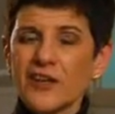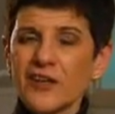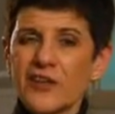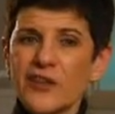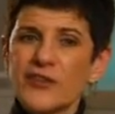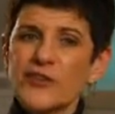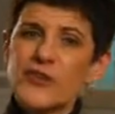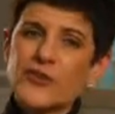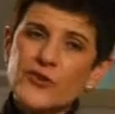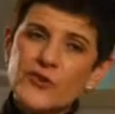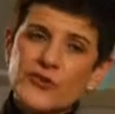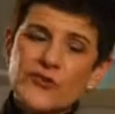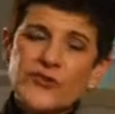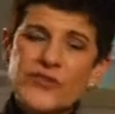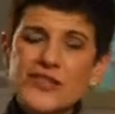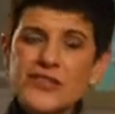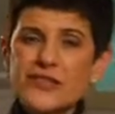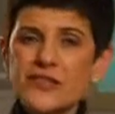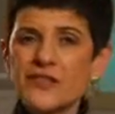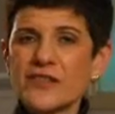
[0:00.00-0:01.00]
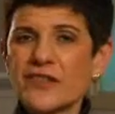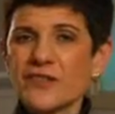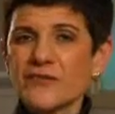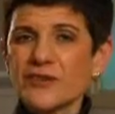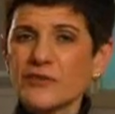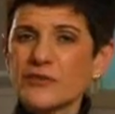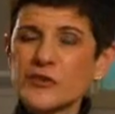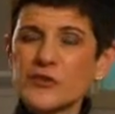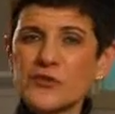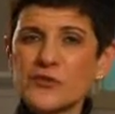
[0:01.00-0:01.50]
You use these
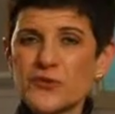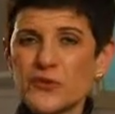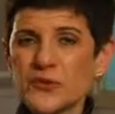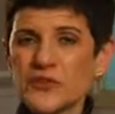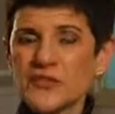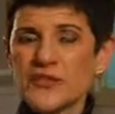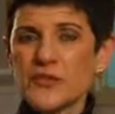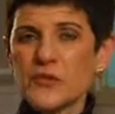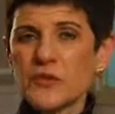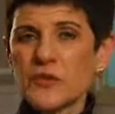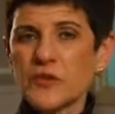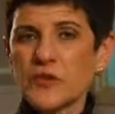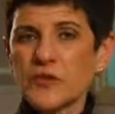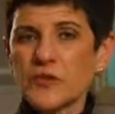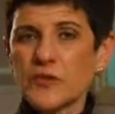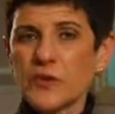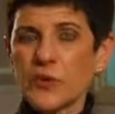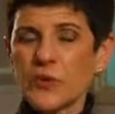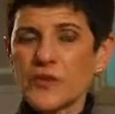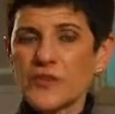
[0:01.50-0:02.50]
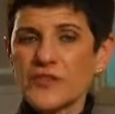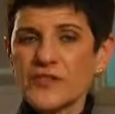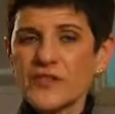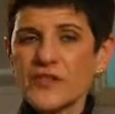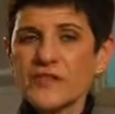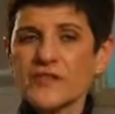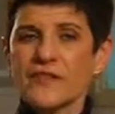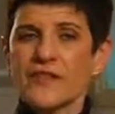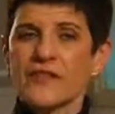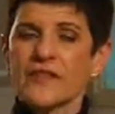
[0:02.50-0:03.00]
review sources with your
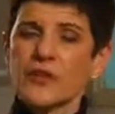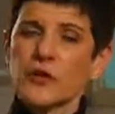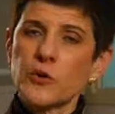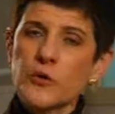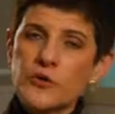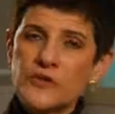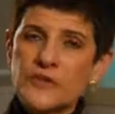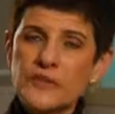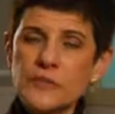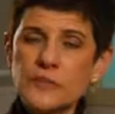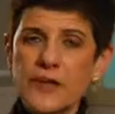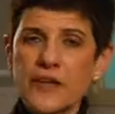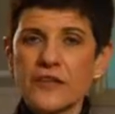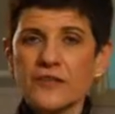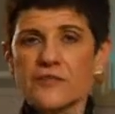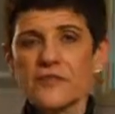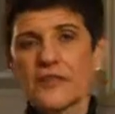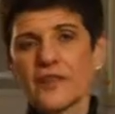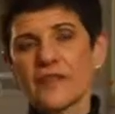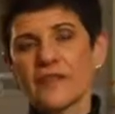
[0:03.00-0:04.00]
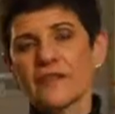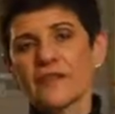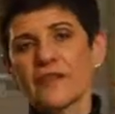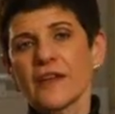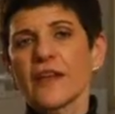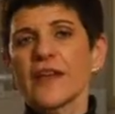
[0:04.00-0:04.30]
courses and the courses benefit,